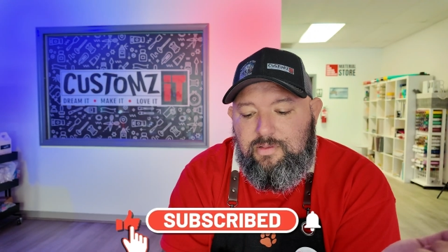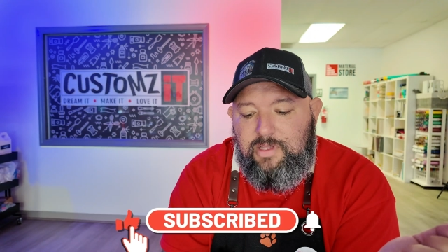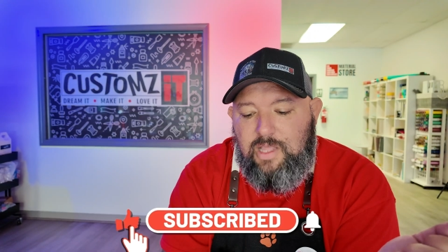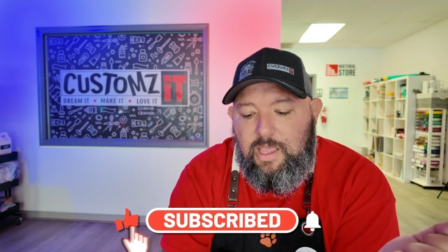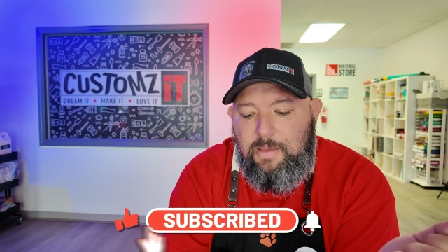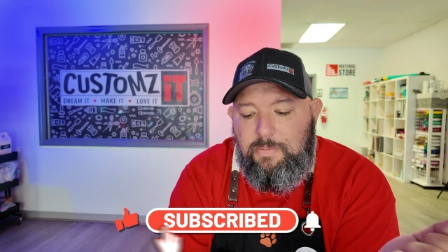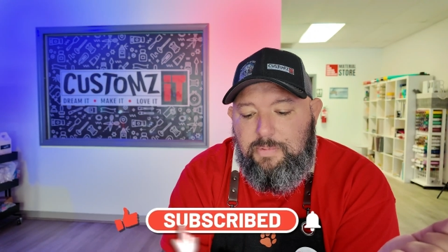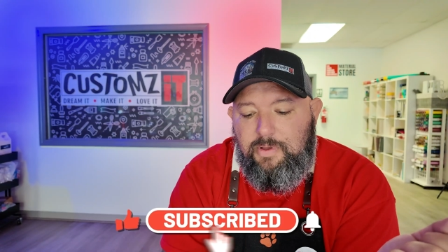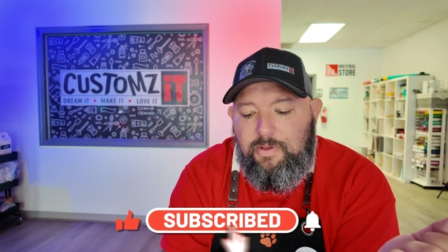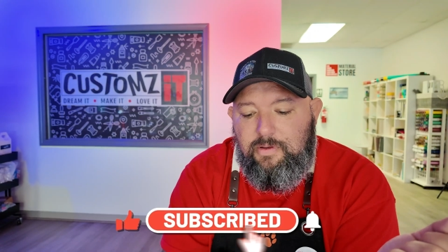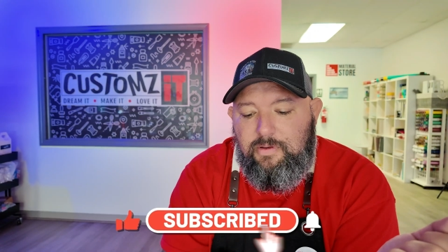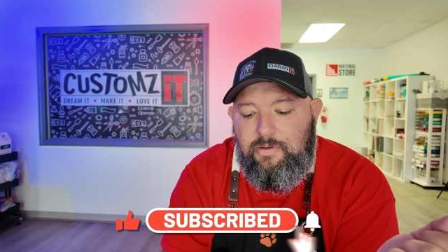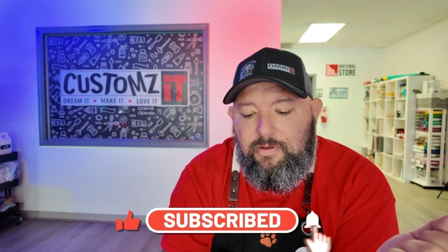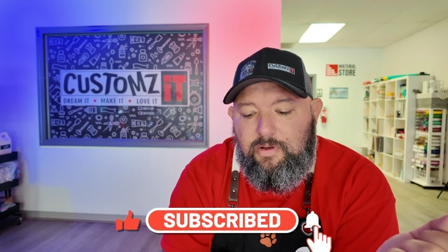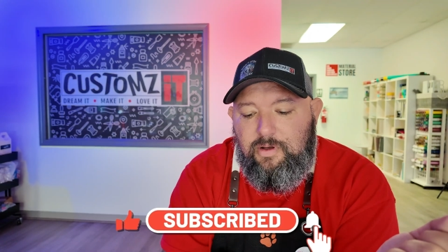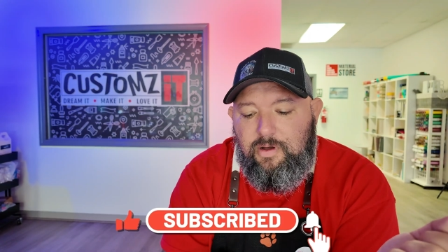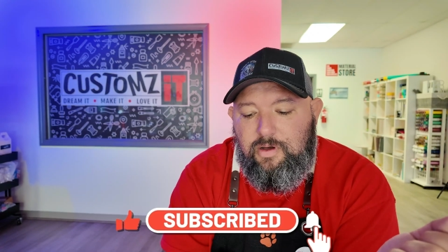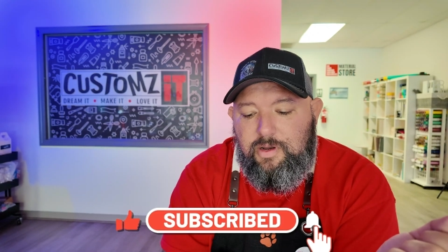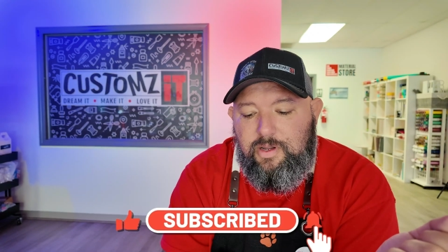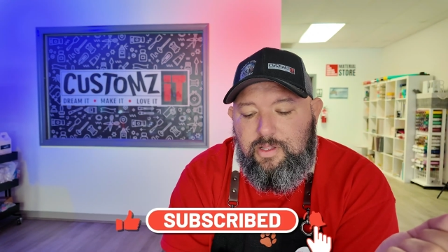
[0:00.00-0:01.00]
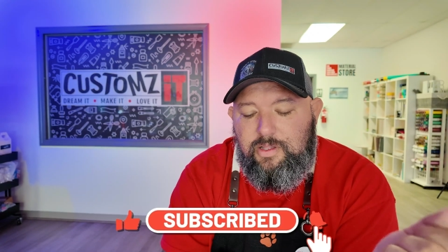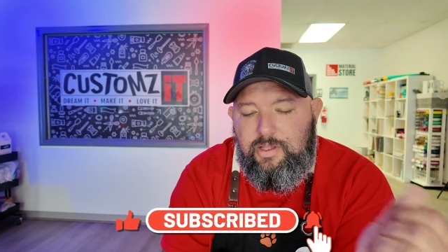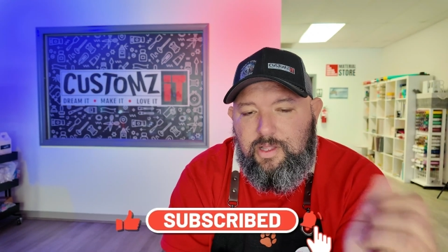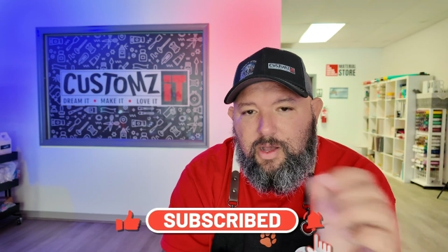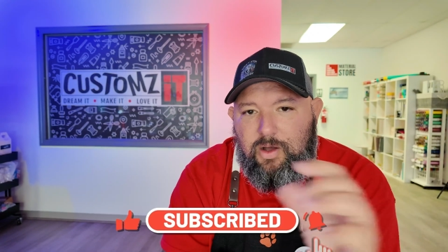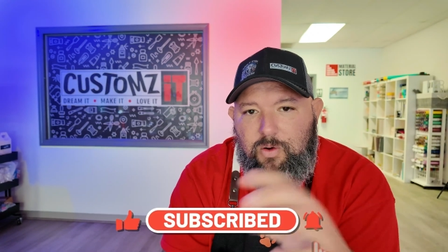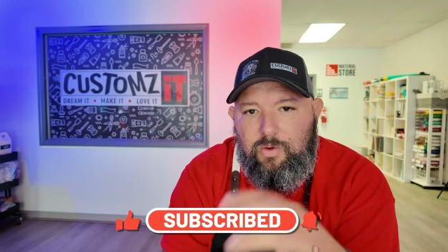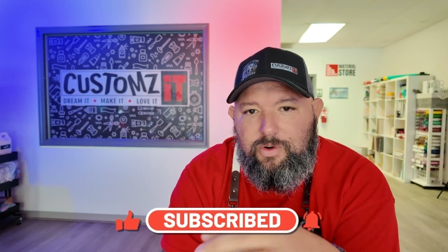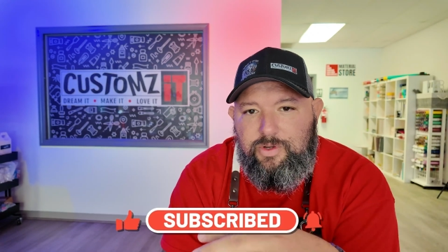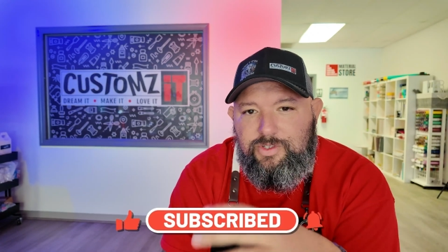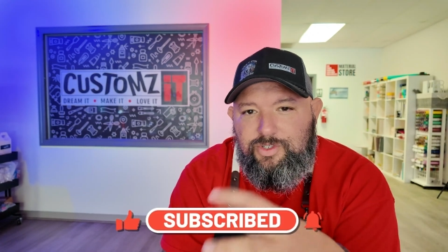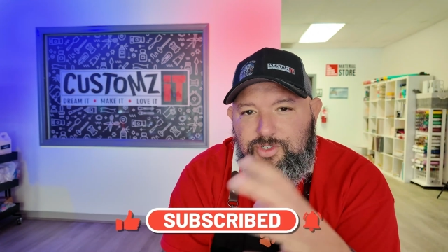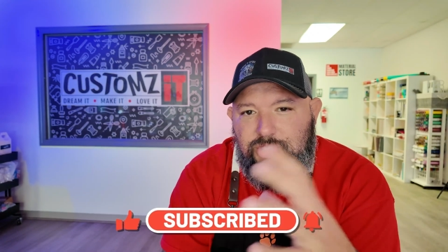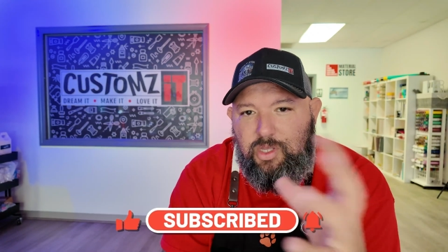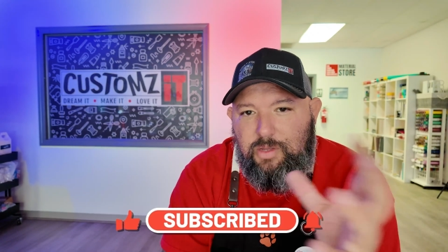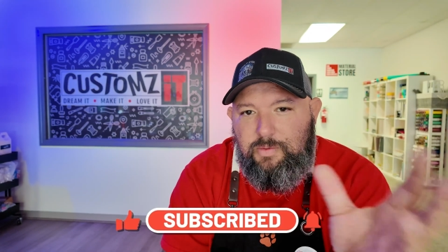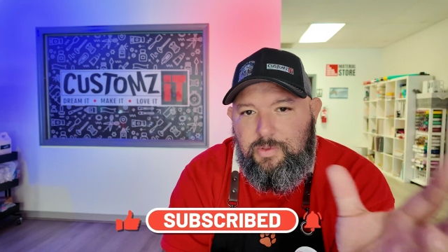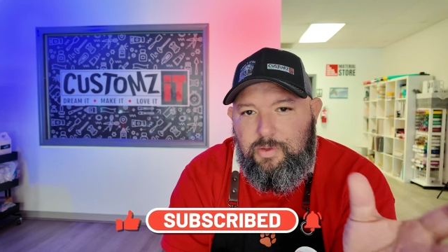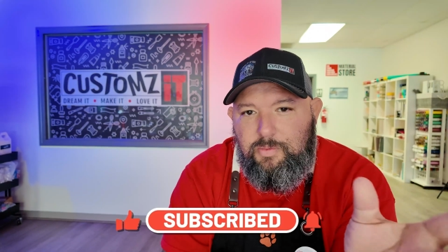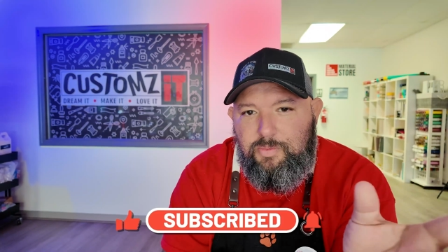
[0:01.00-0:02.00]
tape on it, that orange
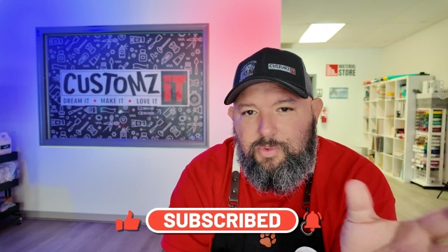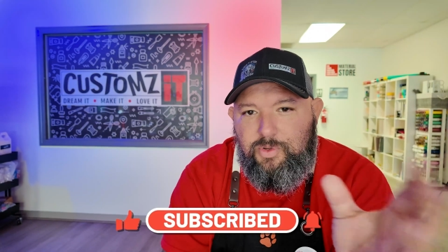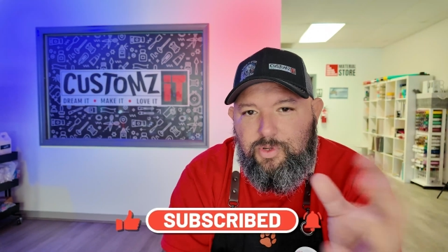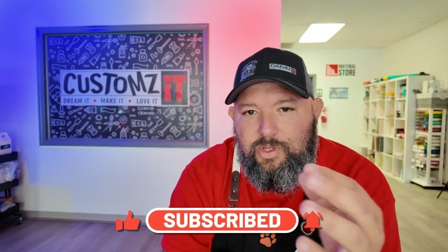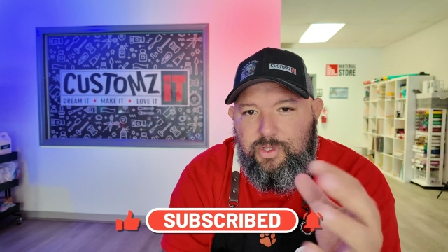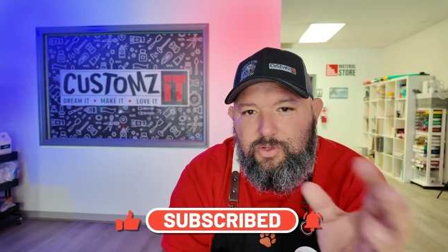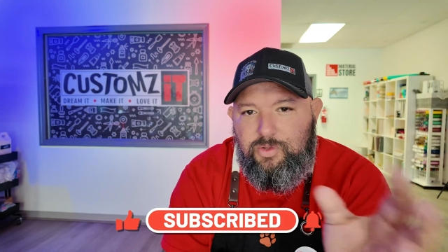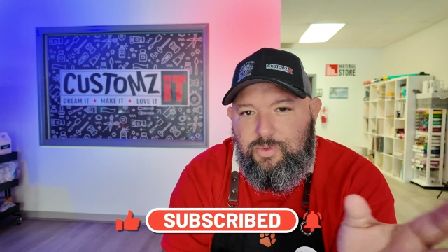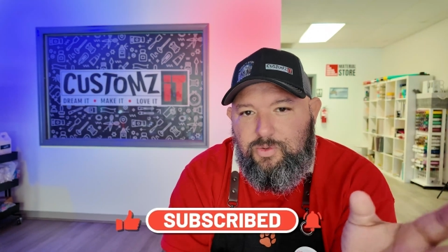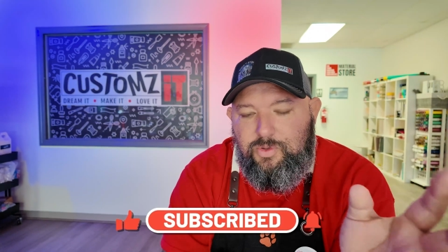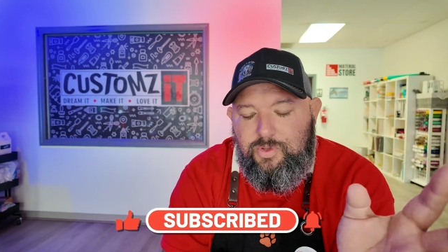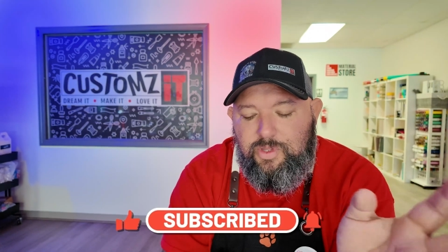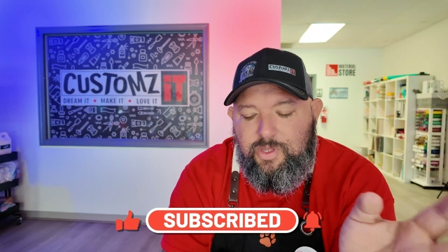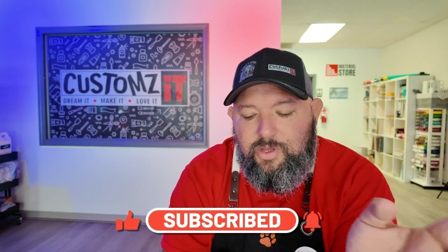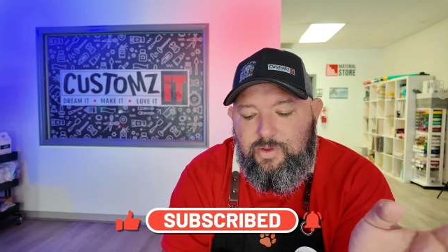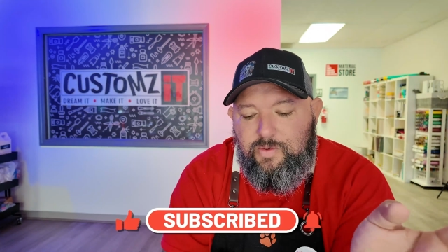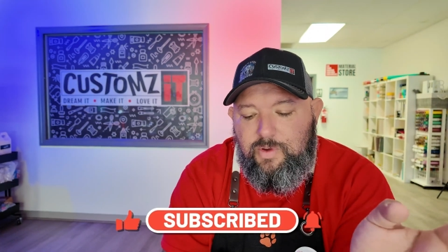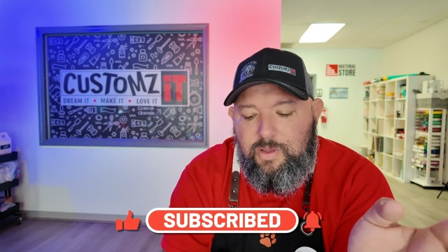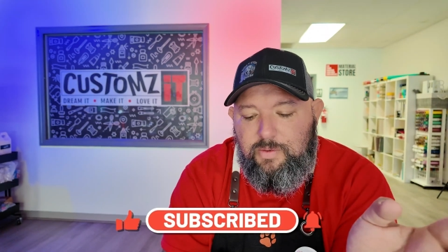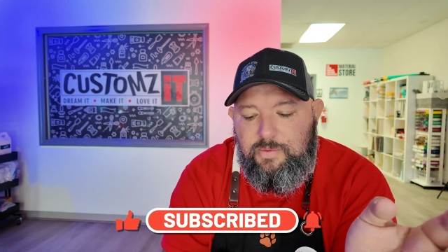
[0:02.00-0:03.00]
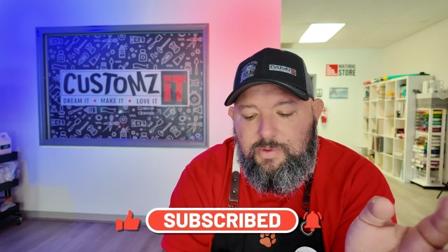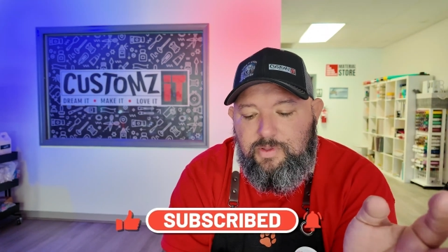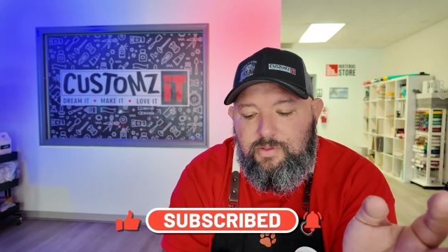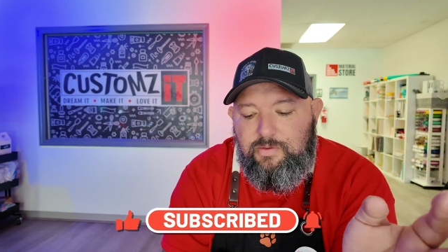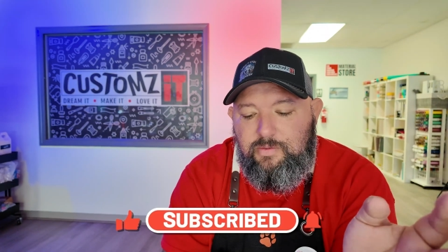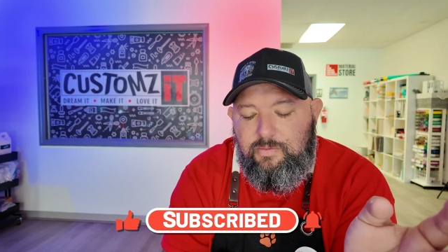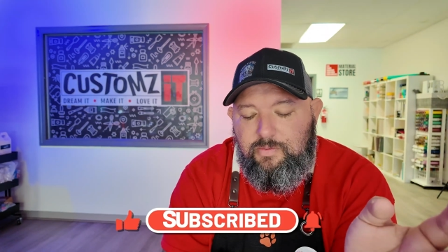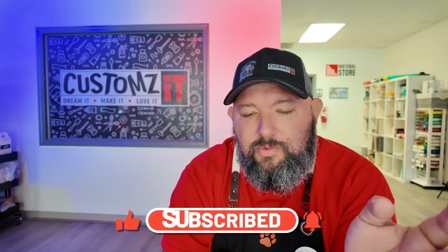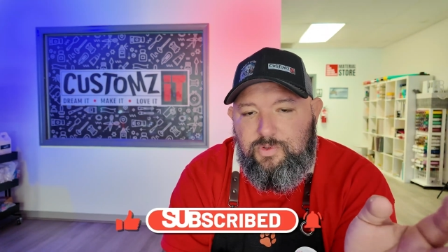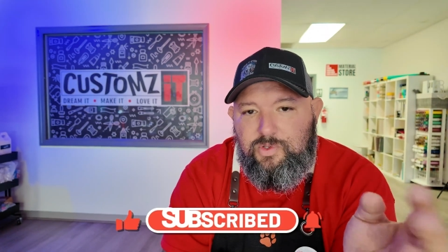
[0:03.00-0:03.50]
tape they put in the engraving